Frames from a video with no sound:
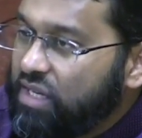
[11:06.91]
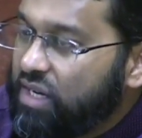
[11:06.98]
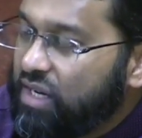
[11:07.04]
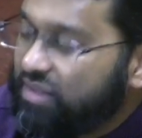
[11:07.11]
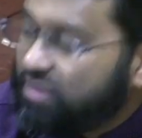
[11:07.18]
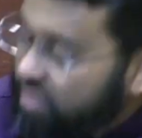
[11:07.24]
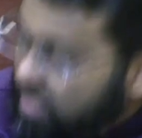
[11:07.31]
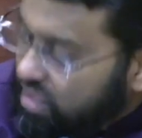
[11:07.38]
a
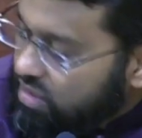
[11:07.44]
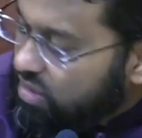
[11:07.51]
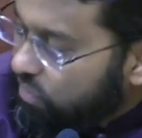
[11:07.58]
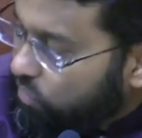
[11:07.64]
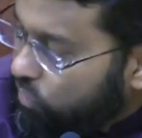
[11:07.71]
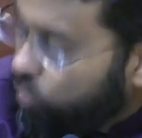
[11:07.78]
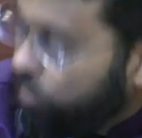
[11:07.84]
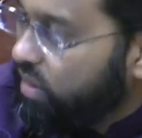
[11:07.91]
sense of
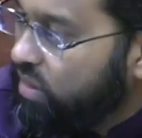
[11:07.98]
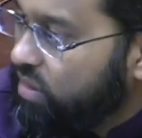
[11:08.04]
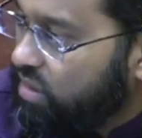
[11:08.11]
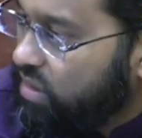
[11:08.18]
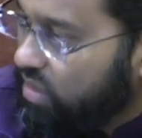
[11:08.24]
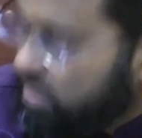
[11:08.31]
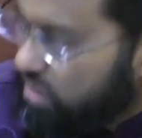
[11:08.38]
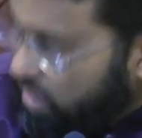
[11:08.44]
nobility.
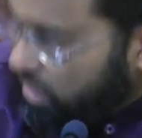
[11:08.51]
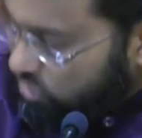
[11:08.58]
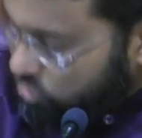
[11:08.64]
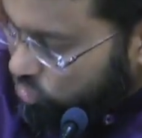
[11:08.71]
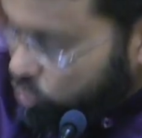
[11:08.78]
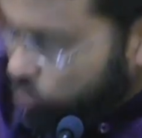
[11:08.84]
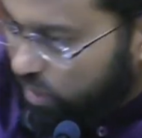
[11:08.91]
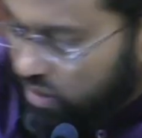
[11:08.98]
He's not
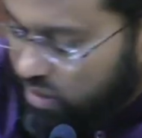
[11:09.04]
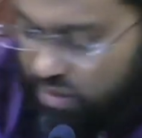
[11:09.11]
stooping to